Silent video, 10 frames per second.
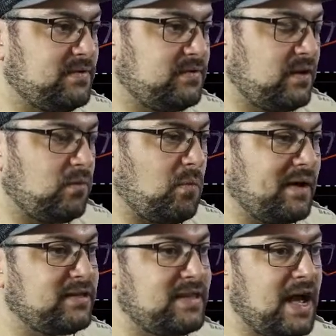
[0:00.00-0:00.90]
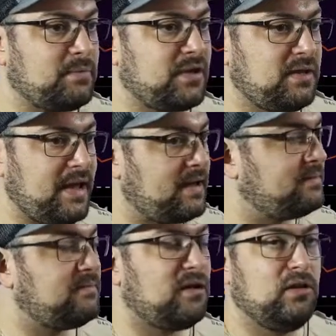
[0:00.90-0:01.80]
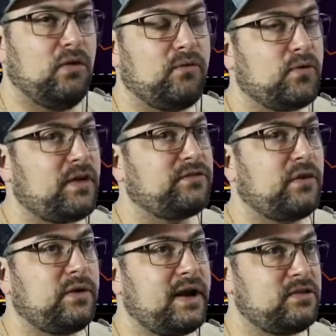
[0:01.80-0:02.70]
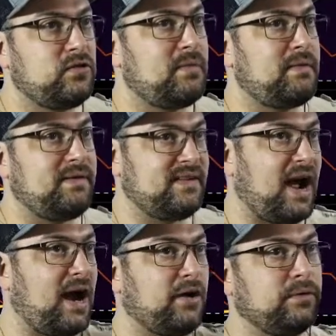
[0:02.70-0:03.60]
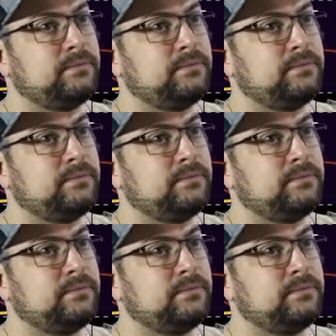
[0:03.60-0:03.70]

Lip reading: and we break to the upside, yeah, below 4,192 and maybe even higher,